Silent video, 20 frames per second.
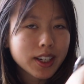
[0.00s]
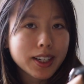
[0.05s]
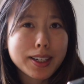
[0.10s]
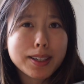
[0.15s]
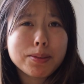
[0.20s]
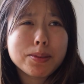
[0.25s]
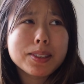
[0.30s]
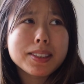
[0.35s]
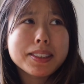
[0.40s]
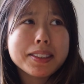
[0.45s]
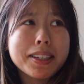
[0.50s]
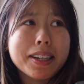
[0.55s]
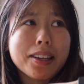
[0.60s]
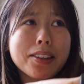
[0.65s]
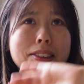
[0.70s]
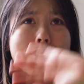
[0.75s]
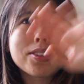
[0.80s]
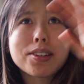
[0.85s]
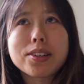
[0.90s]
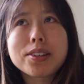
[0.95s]
It was
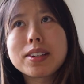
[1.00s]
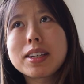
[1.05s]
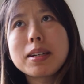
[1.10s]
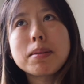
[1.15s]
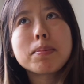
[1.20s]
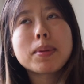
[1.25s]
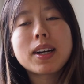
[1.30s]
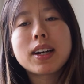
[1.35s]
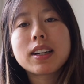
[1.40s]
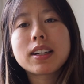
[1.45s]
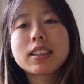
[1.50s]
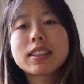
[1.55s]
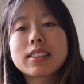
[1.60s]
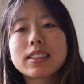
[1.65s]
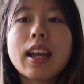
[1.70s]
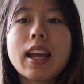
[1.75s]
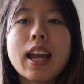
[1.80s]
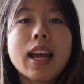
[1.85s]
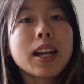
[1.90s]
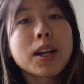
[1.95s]
like 30
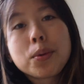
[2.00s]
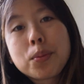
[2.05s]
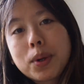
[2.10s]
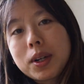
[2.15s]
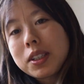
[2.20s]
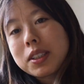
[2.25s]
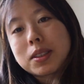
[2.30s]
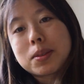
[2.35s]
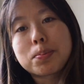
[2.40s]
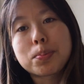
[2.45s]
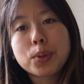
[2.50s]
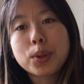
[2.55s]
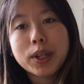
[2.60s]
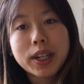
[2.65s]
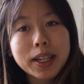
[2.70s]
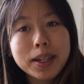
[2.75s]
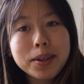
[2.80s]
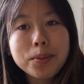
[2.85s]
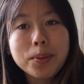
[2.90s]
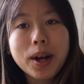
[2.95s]
bucks and it works
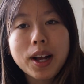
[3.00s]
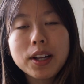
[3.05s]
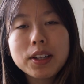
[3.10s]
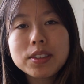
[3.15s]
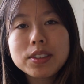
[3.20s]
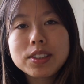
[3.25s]
pretty well,